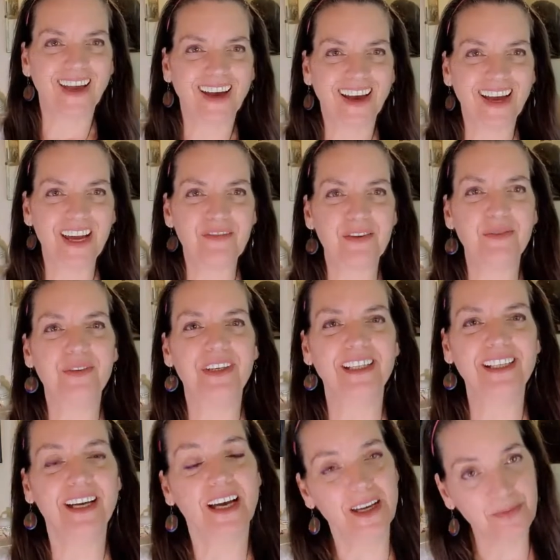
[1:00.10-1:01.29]
Hi everyone,
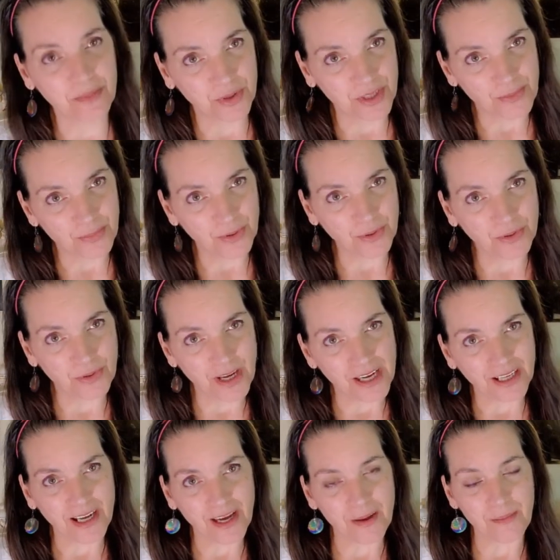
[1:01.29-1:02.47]
I'm Moody Boo and
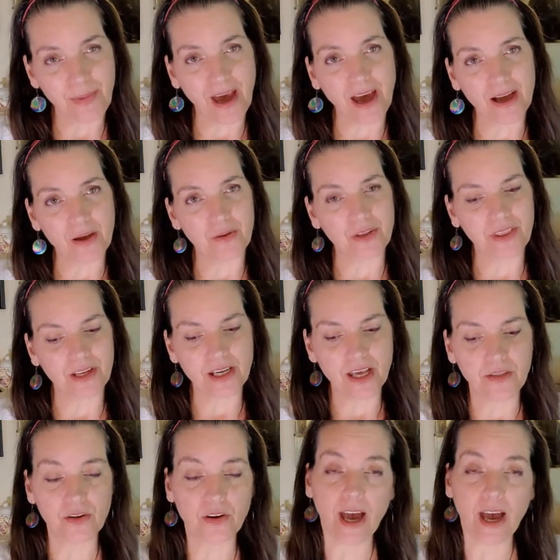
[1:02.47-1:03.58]
I am back with another